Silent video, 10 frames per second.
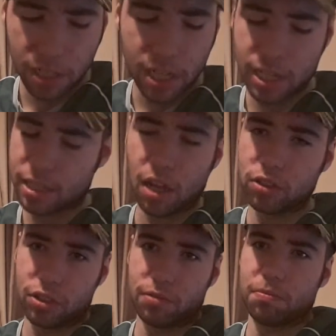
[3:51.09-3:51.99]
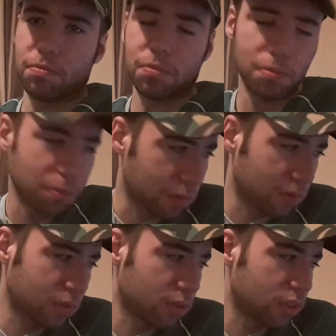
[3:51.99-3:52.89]
it's not
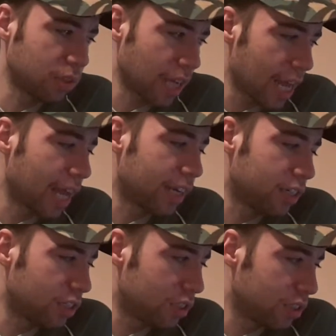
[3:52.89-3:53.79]
going to end.